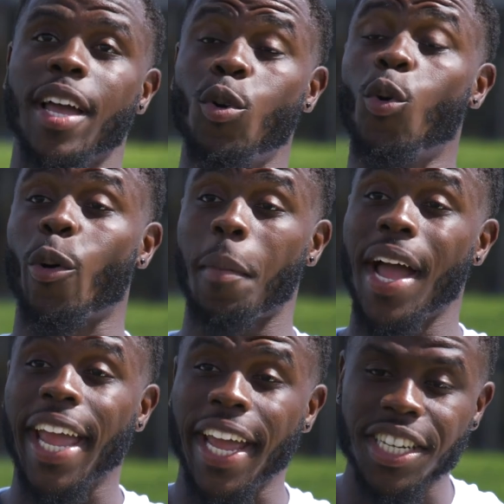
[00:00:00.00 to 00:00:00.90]
who were
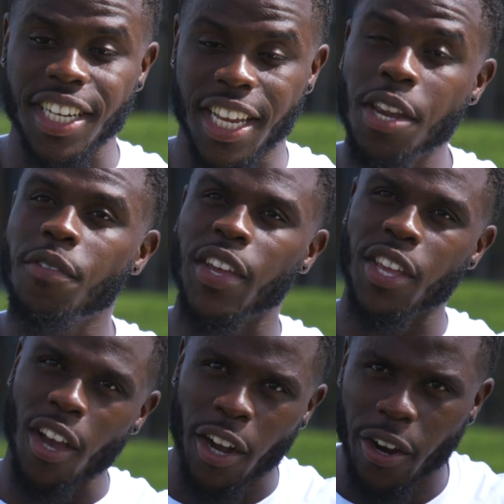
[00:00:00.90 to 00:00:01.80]
my age and even
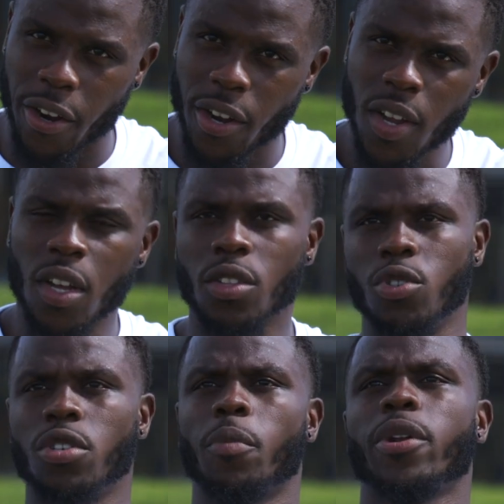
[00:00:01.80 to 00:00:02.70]
younger
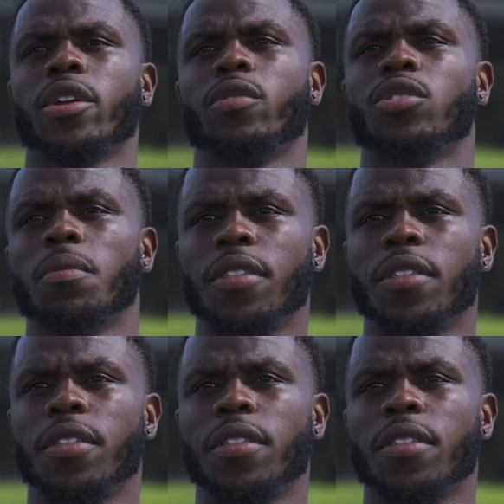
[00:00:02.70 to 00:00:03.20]
do some pretty gruesome